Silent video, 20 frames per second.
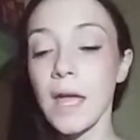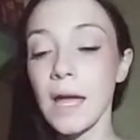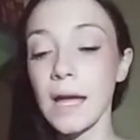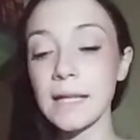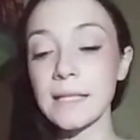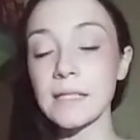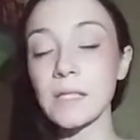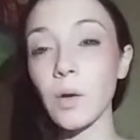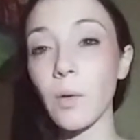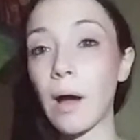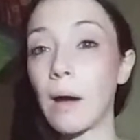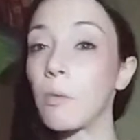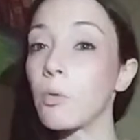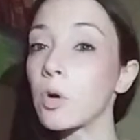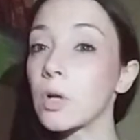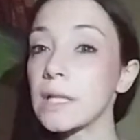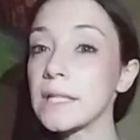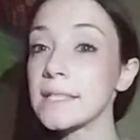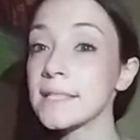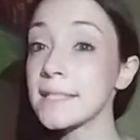And so I will
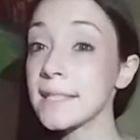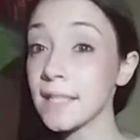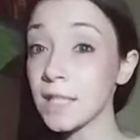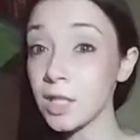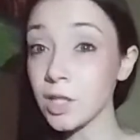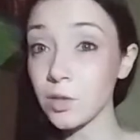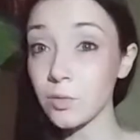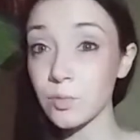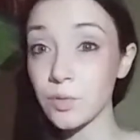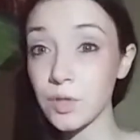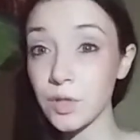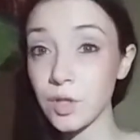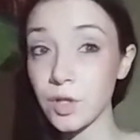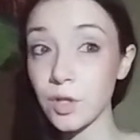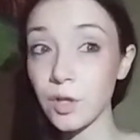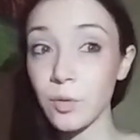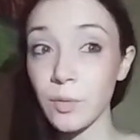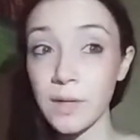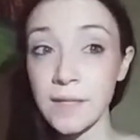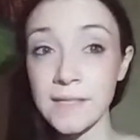continue
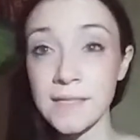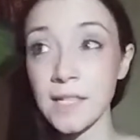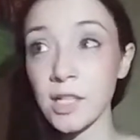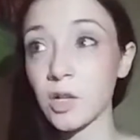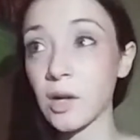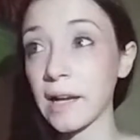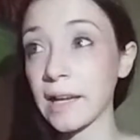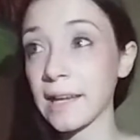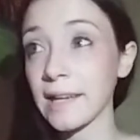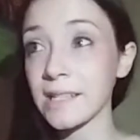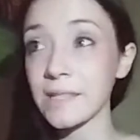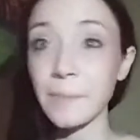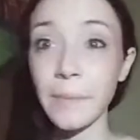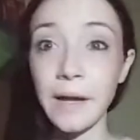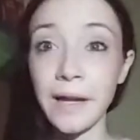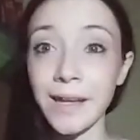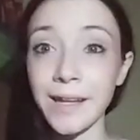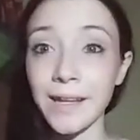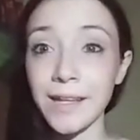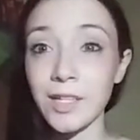to until I guess
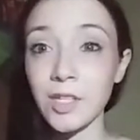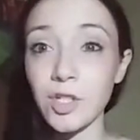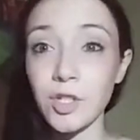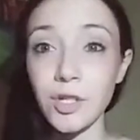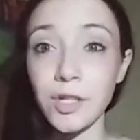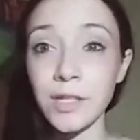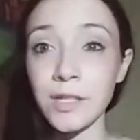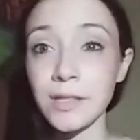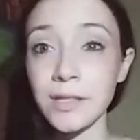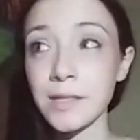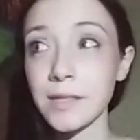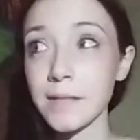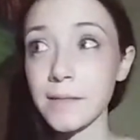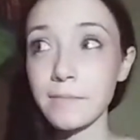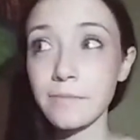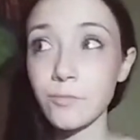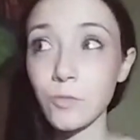my insurance